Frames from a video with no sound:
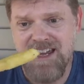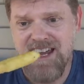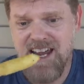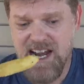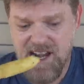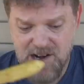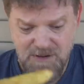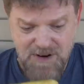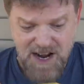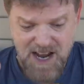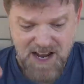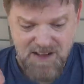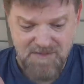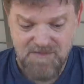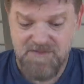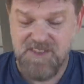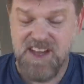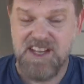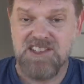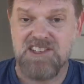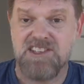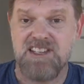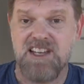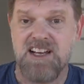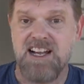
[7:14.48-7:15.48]
Anyway,
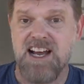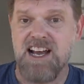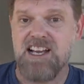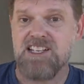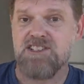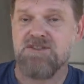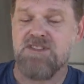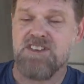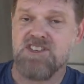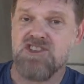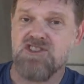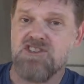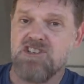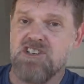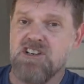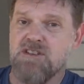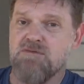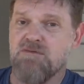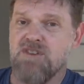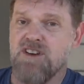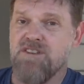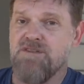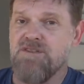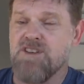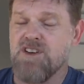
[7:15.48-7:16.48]
that's today's fish and
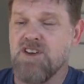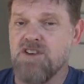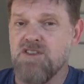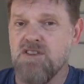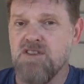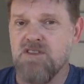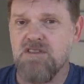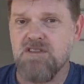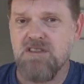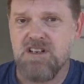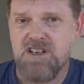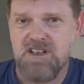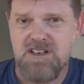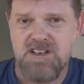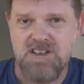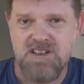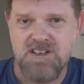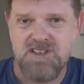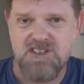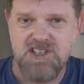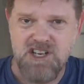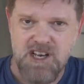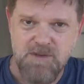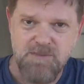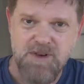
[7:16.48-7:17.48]
chip review.
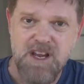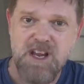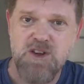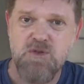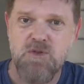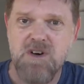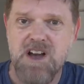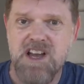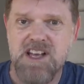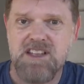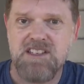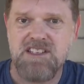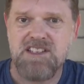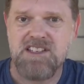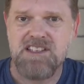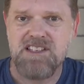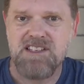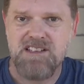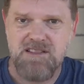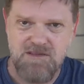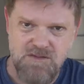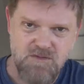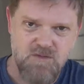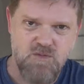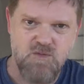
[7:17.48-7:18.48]
GP
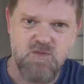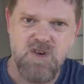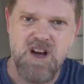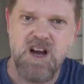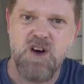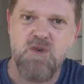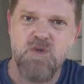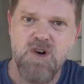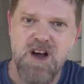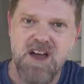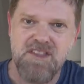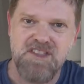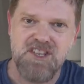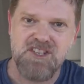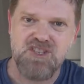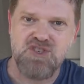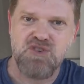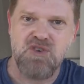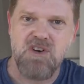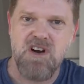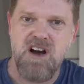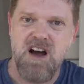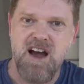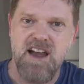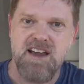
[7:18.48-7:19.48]
Witt's, well worth a
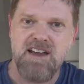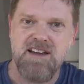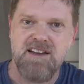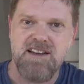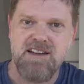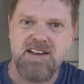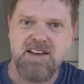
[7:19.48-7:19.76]
try.